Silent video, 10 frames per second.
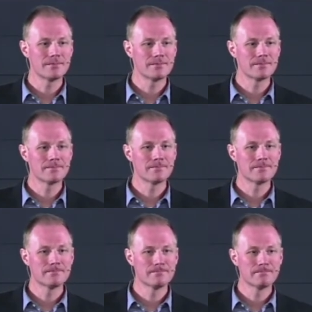
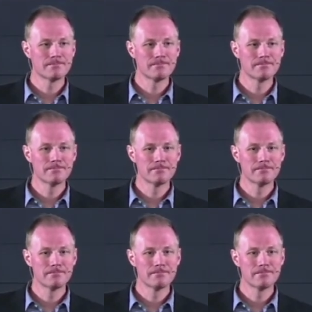
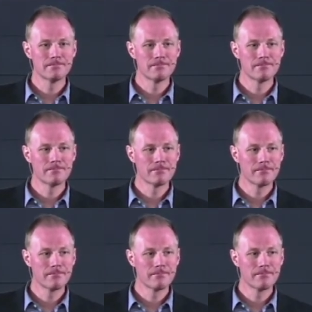[no speech]